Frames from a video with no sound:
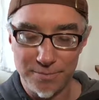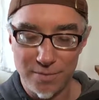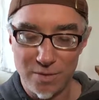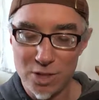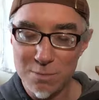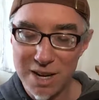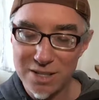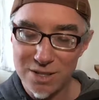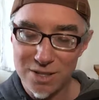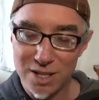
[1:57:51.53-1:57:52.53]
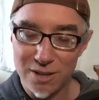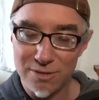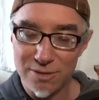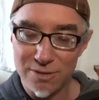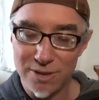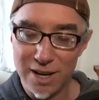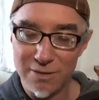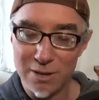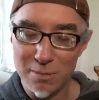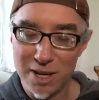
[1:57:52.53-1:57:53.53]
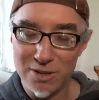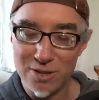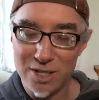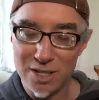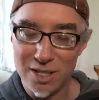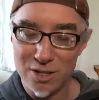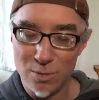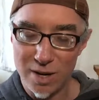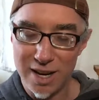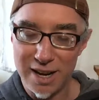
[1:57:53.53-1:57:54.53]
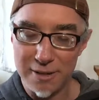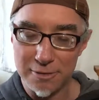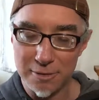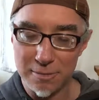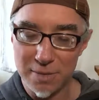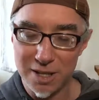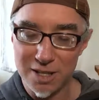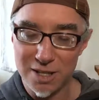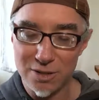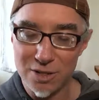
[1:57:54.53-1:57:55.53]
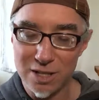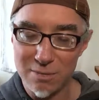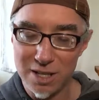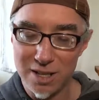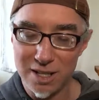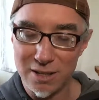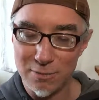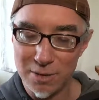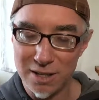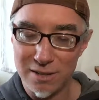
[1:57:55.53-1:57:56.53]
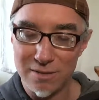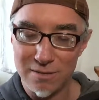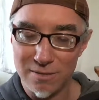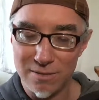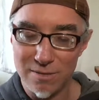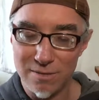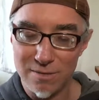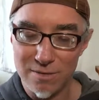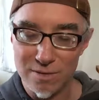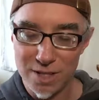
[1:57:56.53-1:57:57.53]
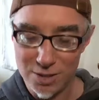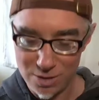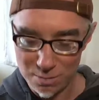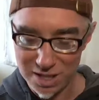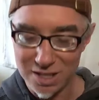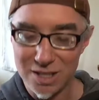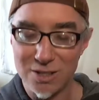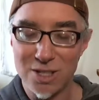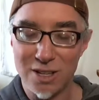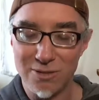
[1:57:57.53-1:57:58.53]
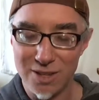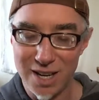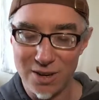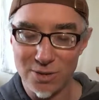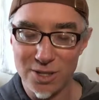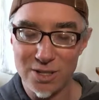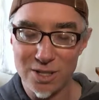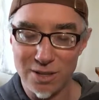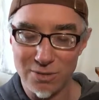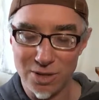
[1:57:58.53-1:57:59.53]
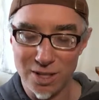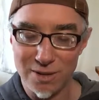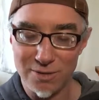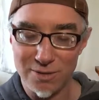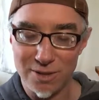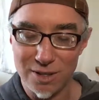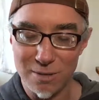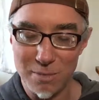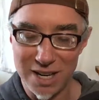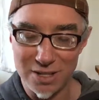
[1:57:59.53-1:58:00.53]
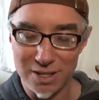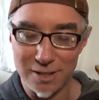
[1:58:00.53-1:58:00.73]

Respect yourself for having the boundaries that you want to have, because it looks to me like you've been disrespecting yourself and not holding yourself with enough compassion.